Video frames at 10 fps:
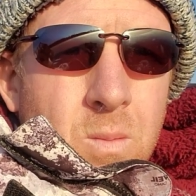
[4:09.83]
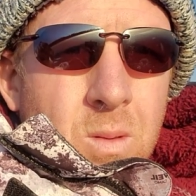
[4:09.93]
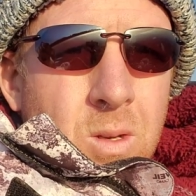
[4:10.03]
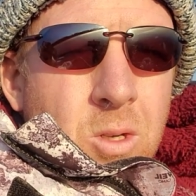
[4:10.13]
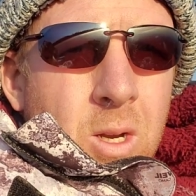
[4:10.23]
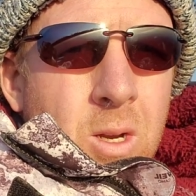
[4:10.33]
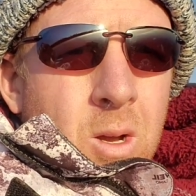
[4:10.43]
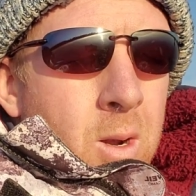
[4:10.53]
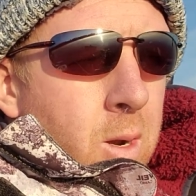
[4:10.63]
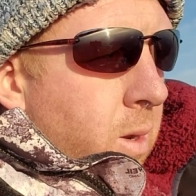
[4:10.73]
the jig
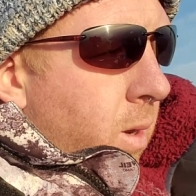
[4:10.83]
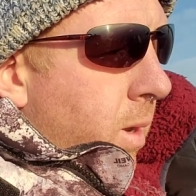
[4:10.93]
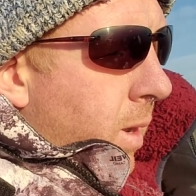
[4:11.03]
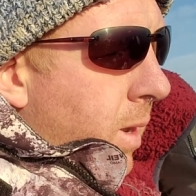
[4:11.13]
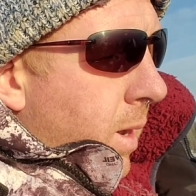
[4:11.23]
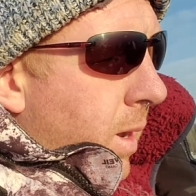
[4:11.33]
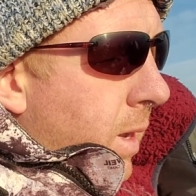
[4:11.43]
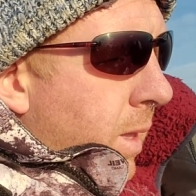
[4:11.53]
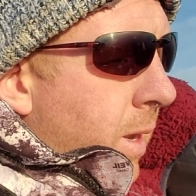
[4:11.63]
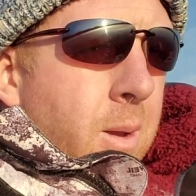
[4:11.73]
on it,
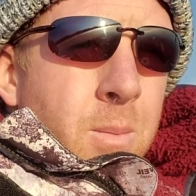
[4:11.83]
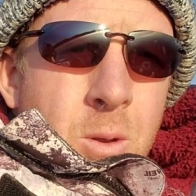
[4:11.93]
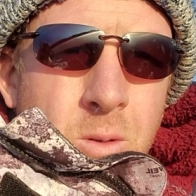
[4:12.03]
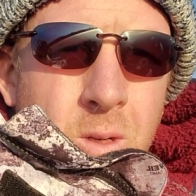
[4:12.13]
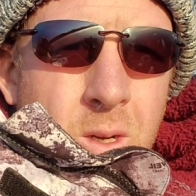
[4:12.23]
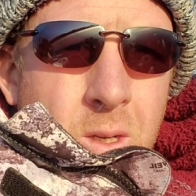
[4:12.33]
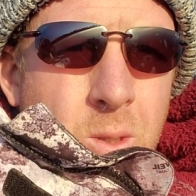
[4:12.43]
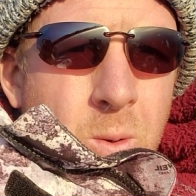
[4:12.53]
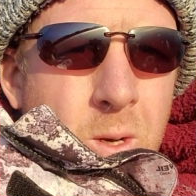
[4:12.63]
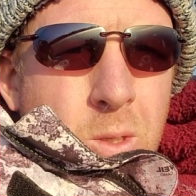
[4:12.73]
and then I'm using a
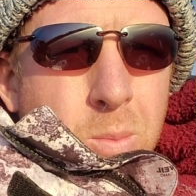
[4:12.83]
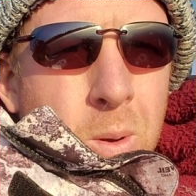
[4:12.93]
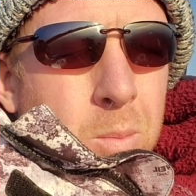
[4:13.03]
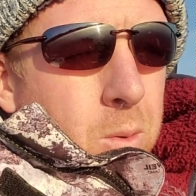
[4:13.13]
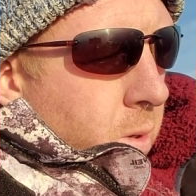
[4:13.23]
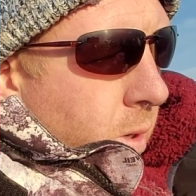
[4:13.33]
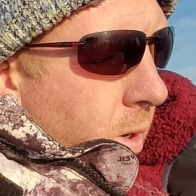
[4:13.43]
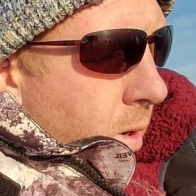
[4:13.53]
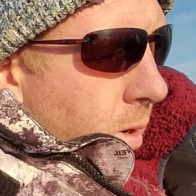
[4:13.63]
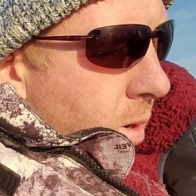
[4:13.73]
Swedish pimple
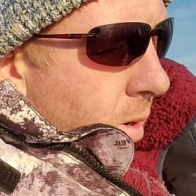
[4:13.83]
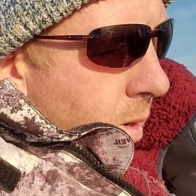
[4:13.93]
here